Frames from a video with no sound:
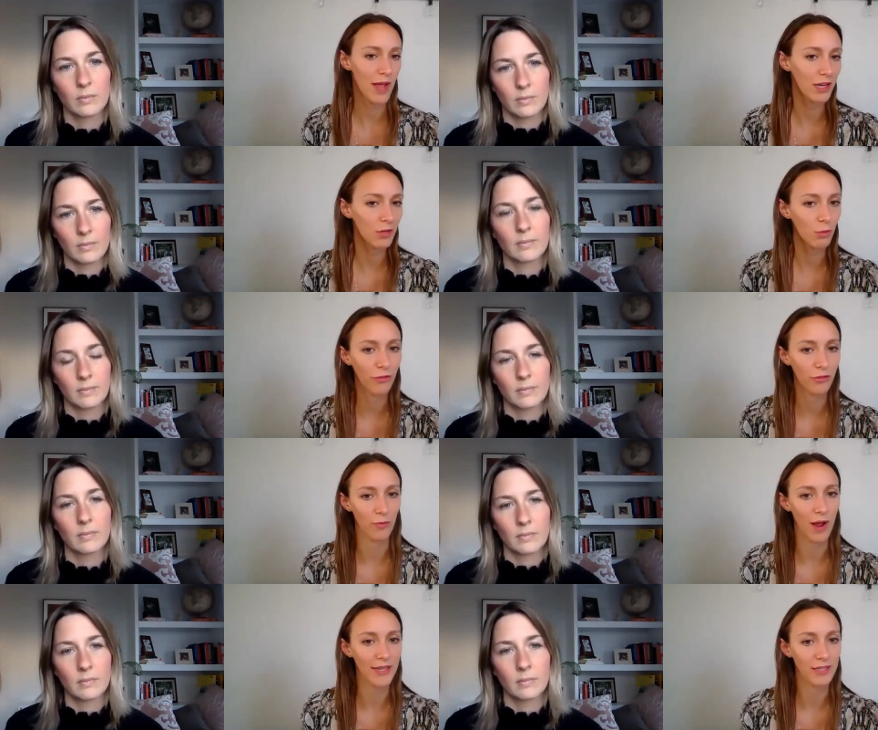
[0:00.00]
Speaker 1: rent with
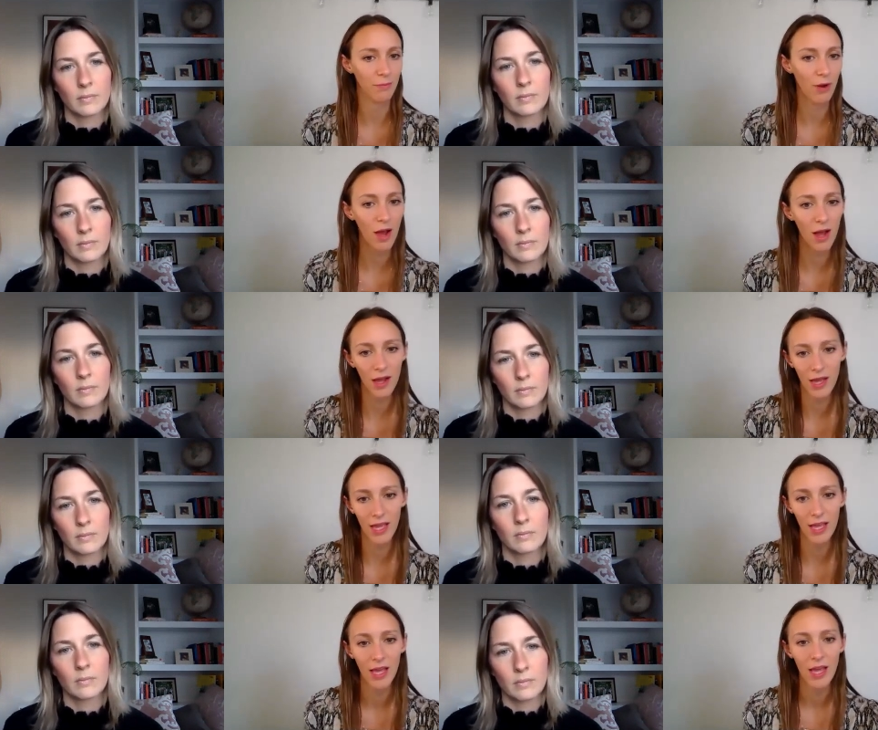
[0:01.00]
the right to
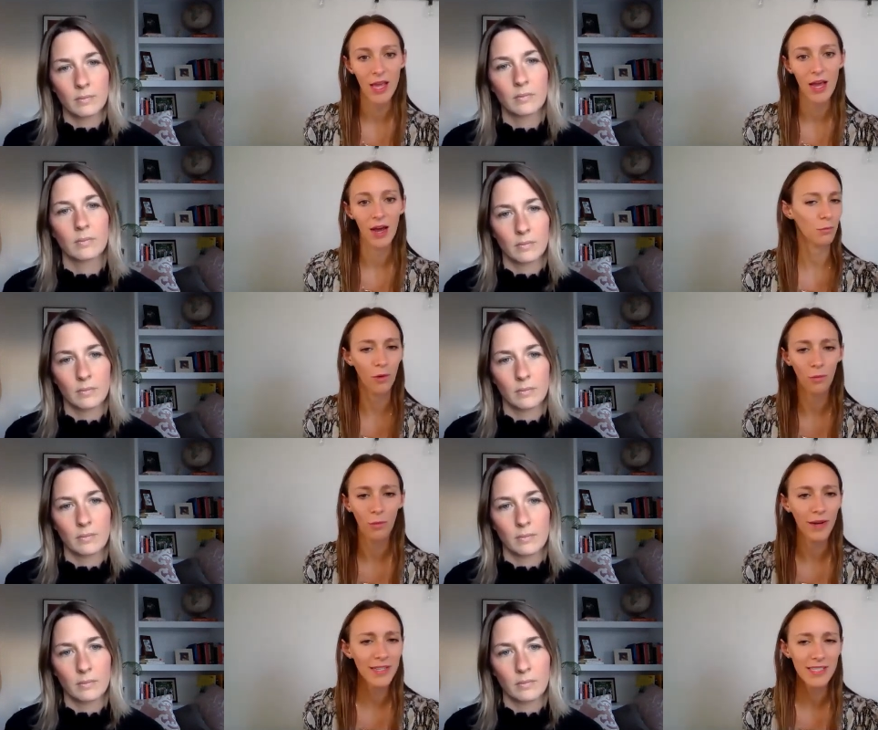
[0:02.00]
buy
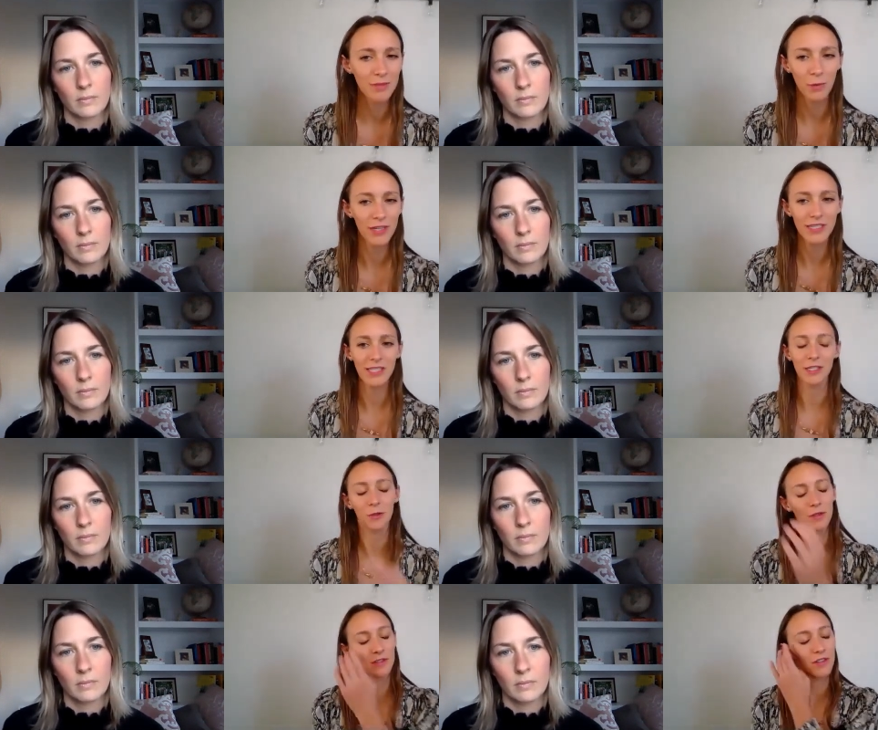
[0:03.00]
what what is what is the
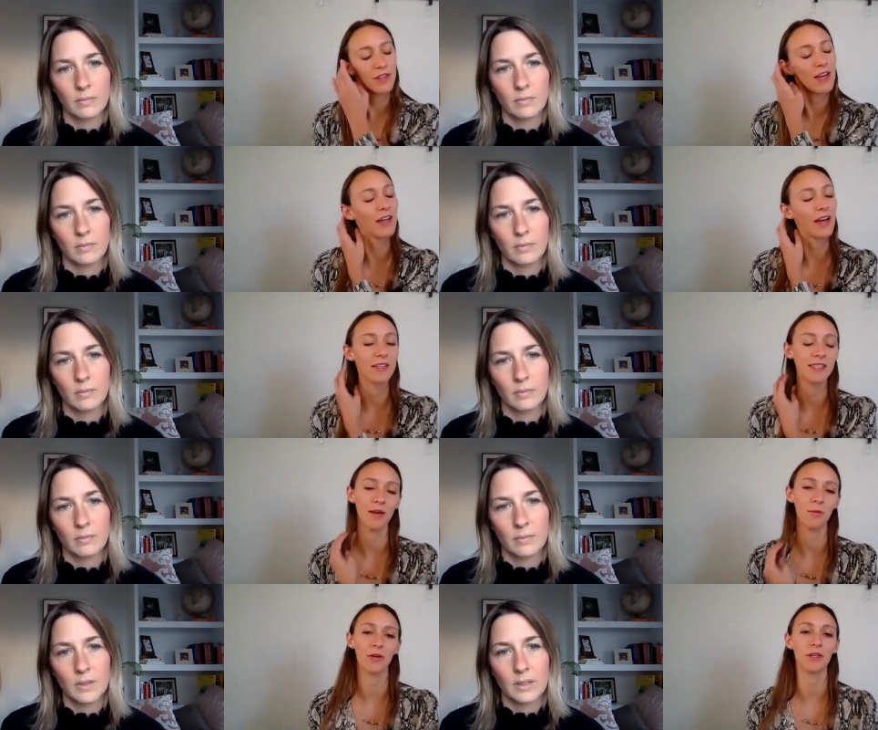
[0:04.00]
deal with all that how does
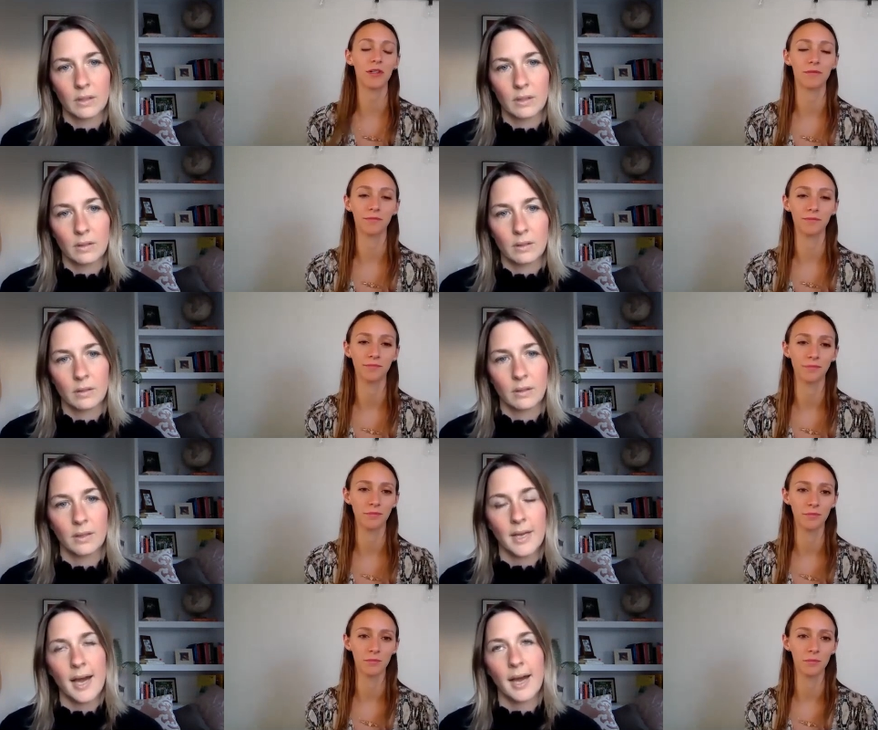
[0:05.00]
that work
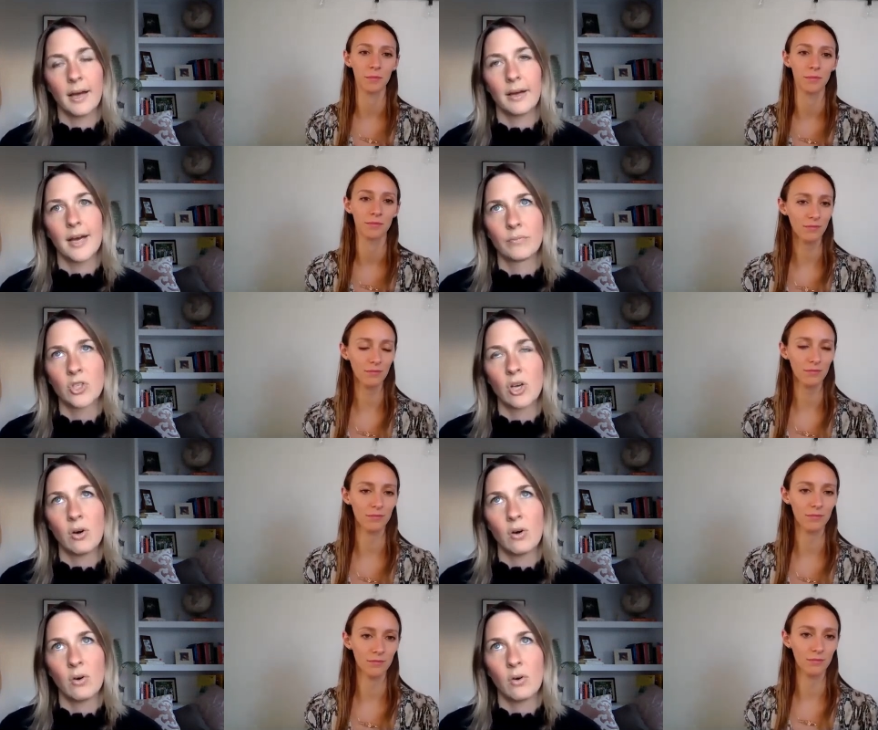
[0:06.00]
Speaker 2: yeah.
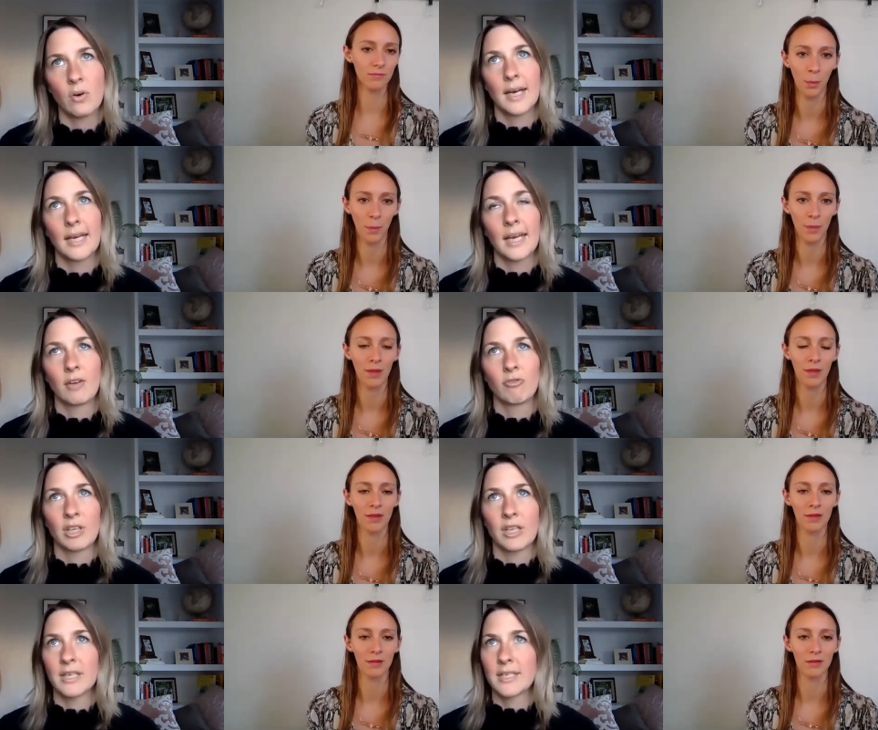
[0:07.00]
So again,
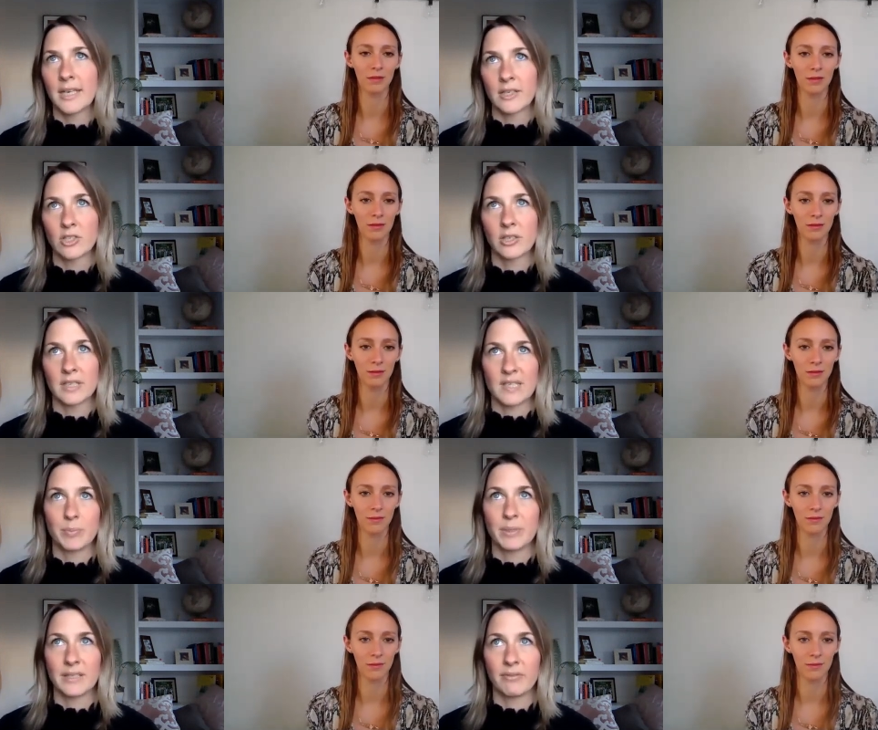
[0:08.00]
really, this answer is
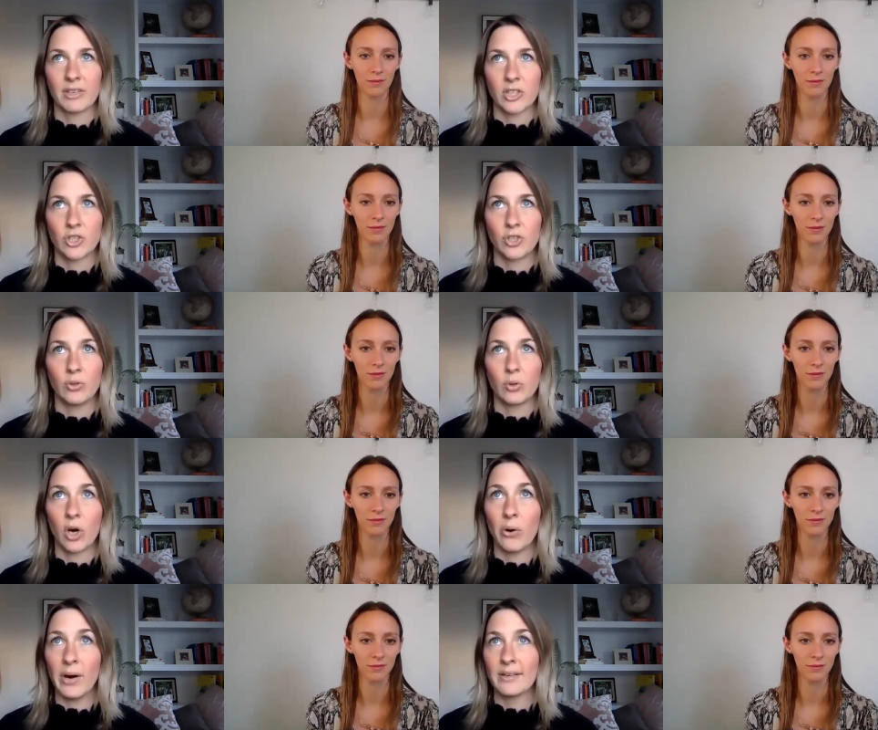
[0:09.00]
specific to
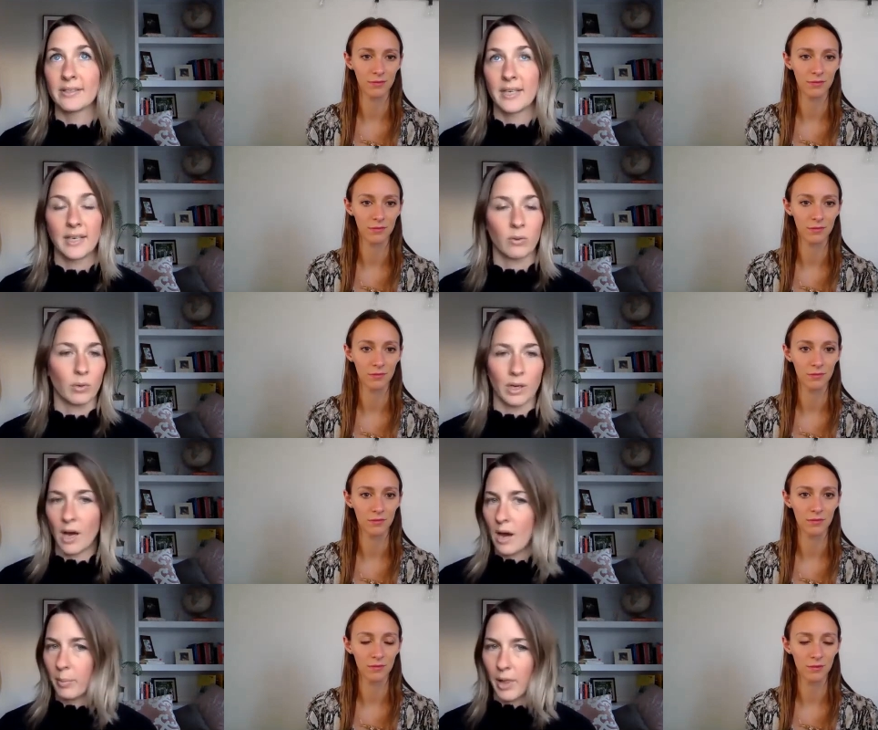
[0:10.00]
co housing. It would
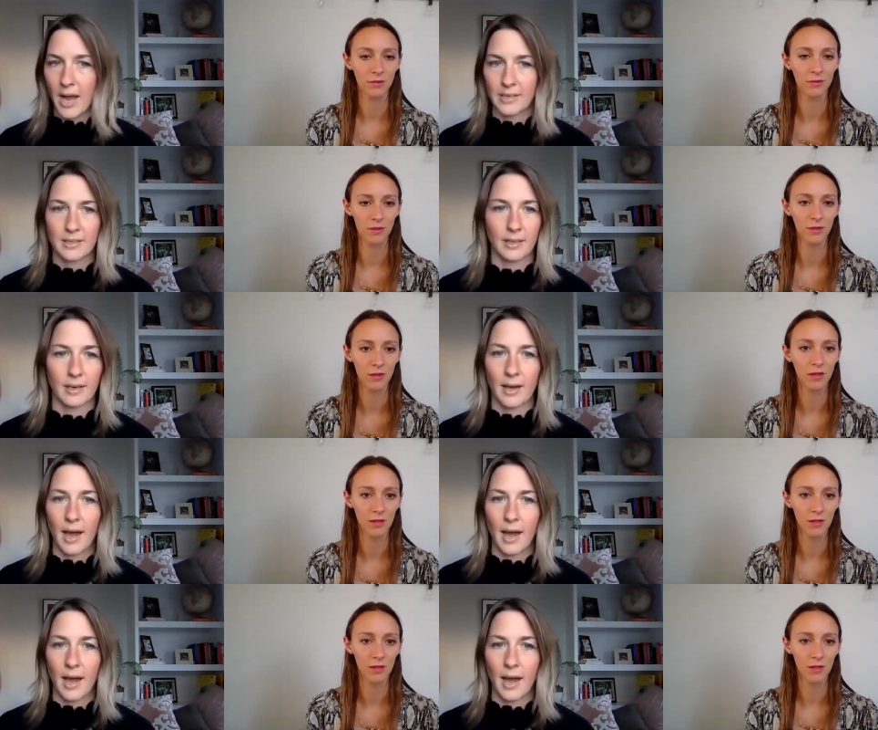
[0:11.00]
not apply to like a